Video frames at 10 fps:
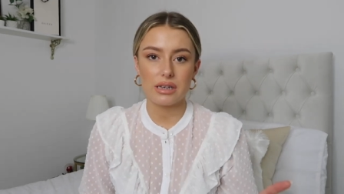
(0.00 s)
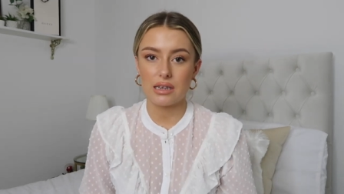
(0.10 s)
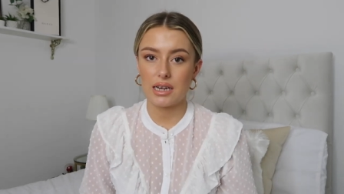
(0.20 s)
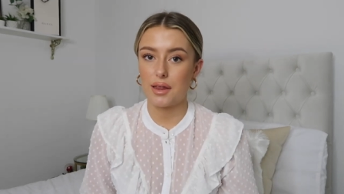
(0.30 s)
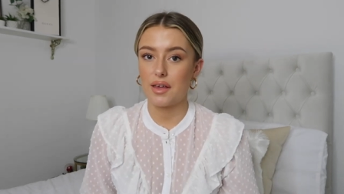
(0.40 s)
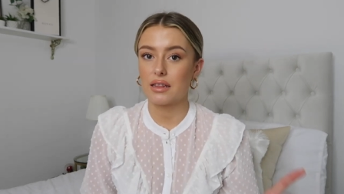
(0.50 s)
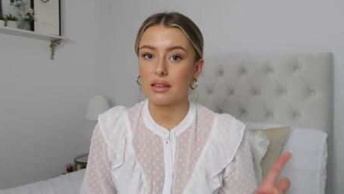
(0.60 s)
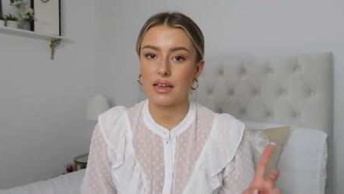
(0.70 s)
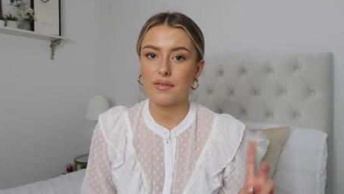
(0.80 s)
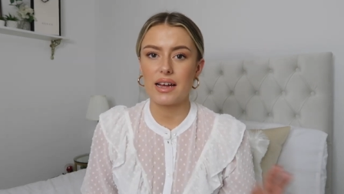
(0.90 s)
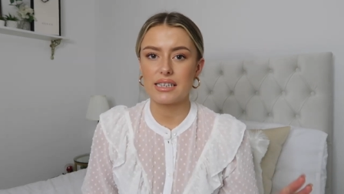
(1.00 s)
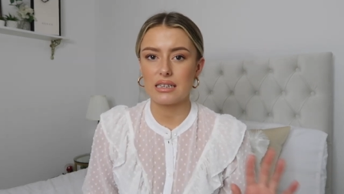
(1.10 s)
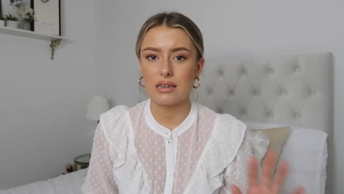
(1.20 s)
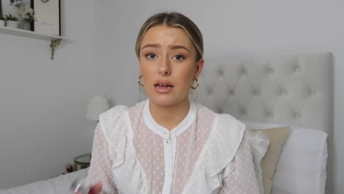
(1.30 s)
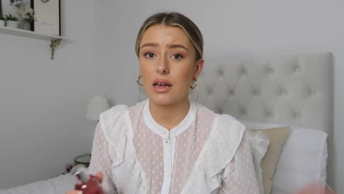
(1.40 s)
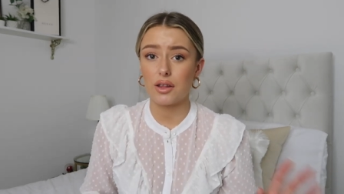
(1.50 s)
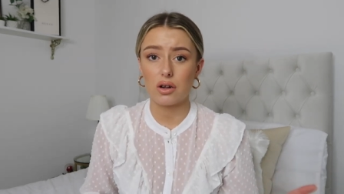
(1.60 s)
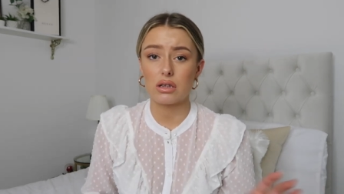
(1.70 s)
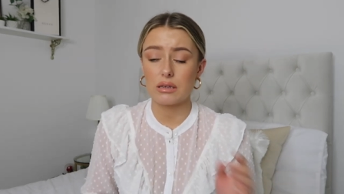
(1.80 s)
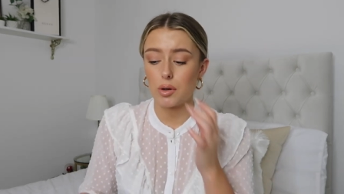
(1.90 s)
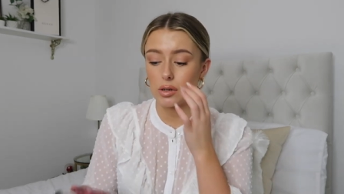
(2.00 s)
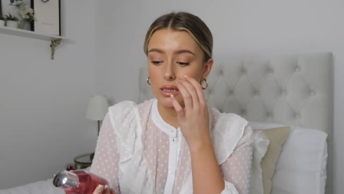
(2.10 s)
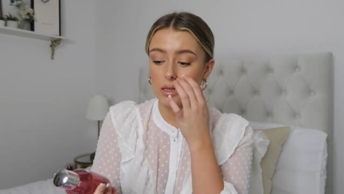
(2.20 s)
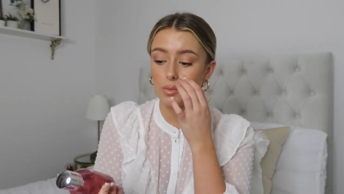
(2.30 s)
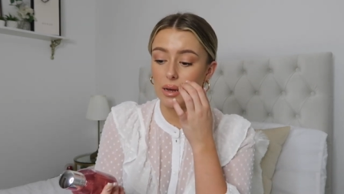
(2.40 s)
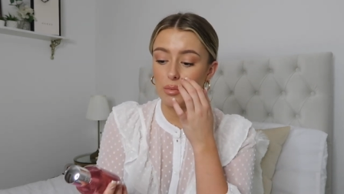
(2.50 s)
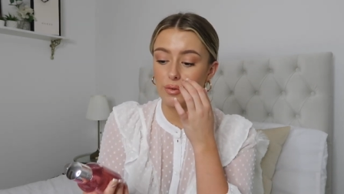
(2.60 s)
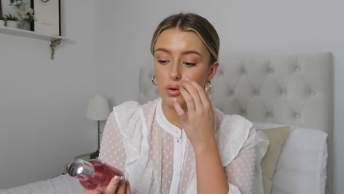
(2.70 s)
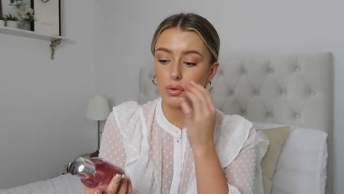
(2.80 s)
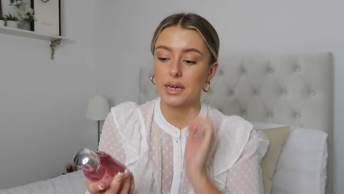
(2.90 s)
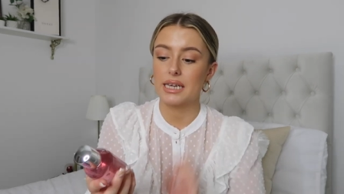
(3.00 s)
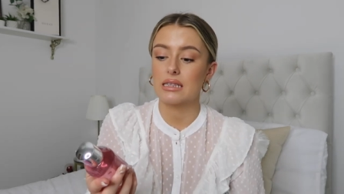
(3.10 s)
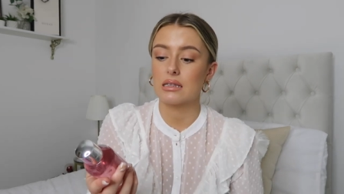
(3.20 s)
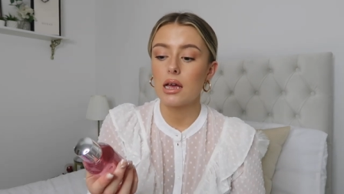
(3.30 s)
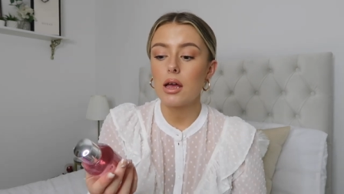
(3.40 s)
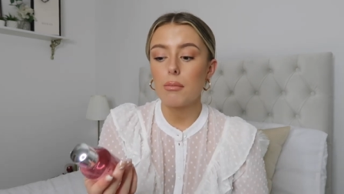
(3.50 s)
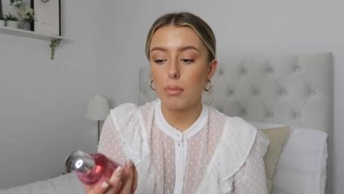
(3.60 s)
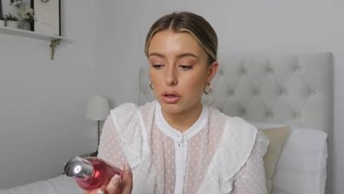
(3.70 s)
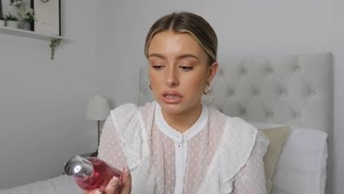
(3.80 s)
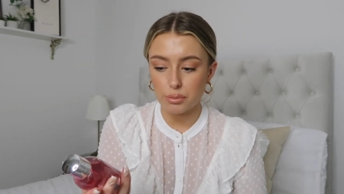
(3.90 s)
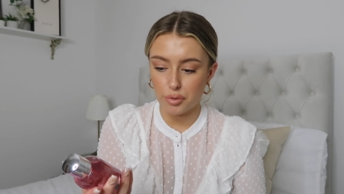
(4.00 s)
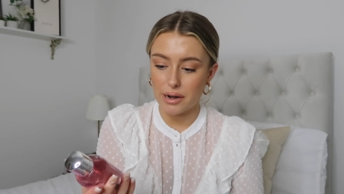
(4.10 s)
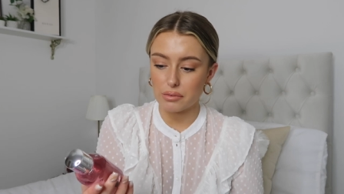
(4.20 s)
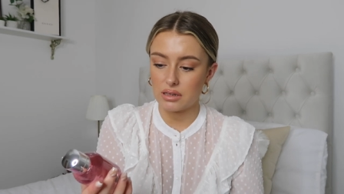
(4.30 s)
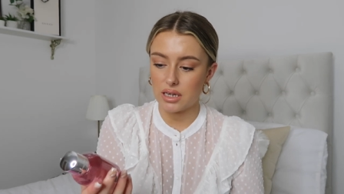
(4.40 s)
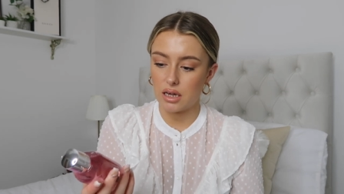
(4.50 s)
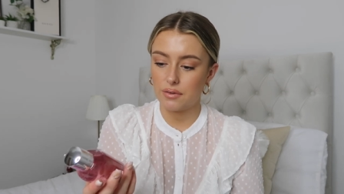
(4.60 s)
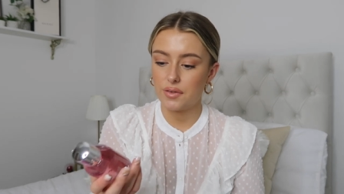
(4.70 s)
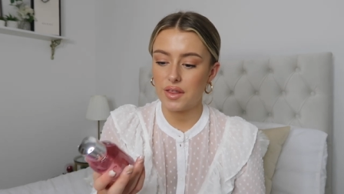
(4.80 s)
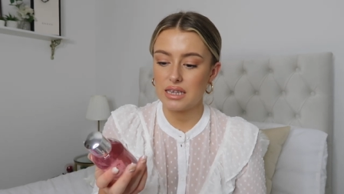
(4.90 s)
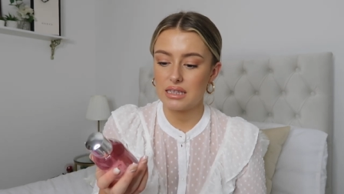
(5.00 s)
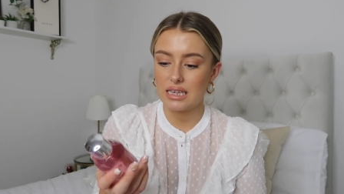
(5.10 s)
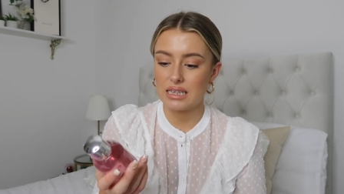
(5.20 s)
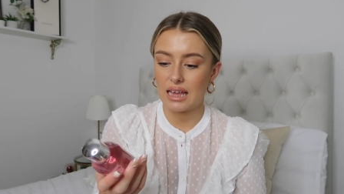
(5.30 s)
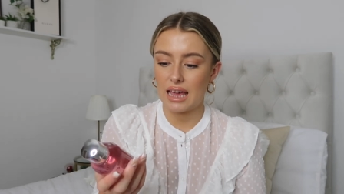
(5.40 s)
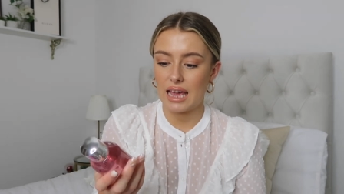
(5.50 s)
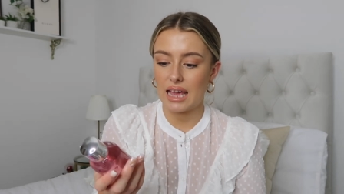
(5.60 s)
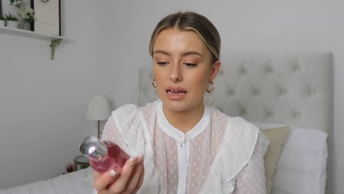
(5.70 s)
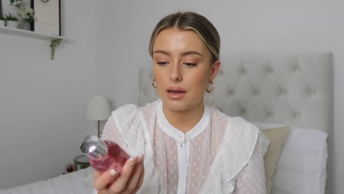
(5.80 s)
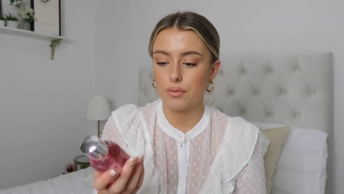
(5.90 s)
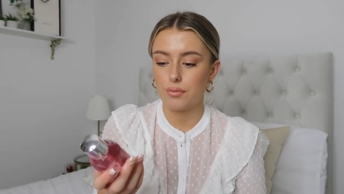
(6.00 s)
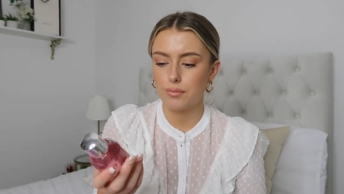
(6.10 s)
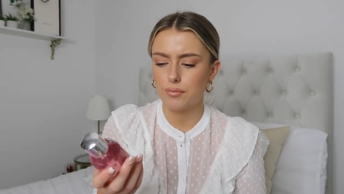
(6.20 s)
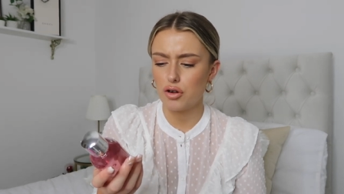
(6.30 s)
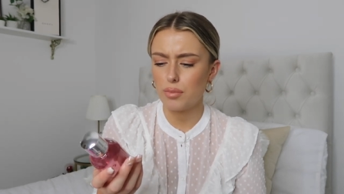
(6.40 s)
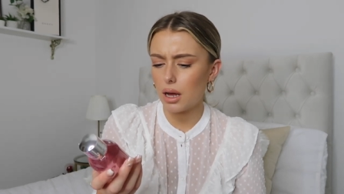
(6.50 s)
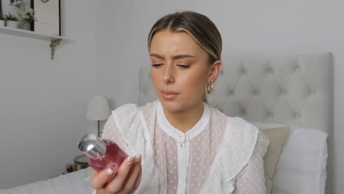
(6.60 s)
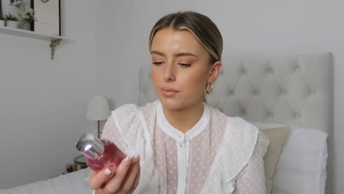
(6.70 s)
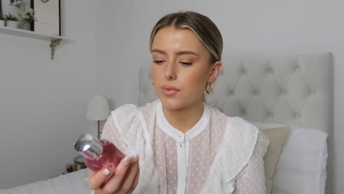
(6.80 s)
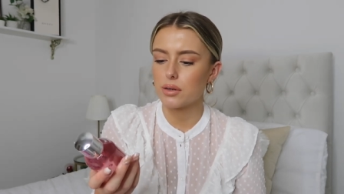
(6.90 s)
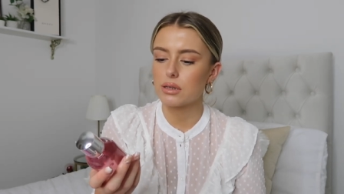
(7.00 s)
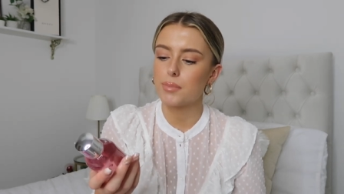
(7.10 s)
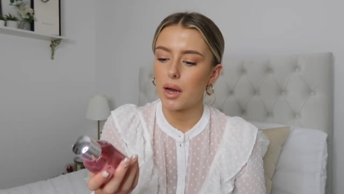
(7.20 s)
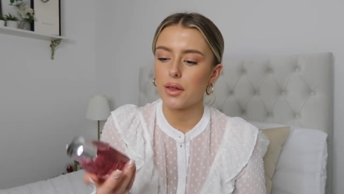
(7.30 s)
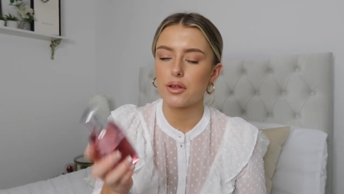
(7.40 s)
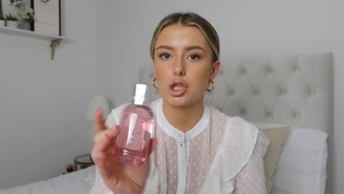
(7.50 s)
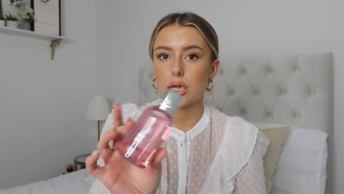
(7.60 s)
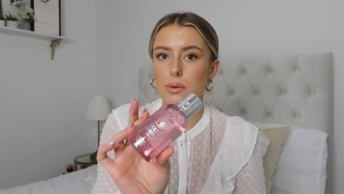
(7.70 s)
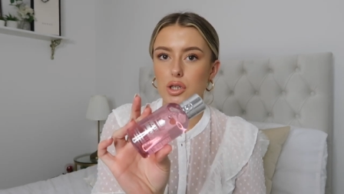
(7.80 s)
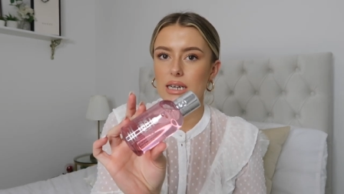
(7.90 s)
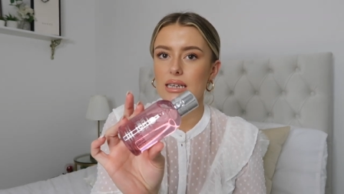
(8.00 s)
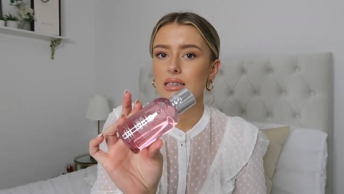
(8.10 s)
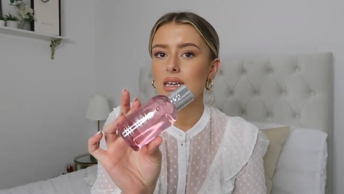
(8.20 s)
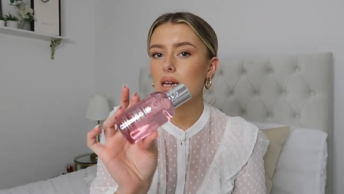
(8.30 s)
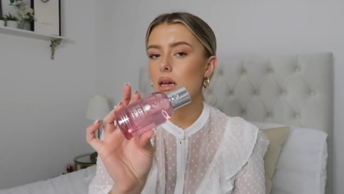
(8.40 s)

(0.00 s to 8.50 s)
exciting thing that they've had in other glossy boxes as well before is Molten Brown stuff. This is a Rhubarb and Rose Bath and Shower Gel.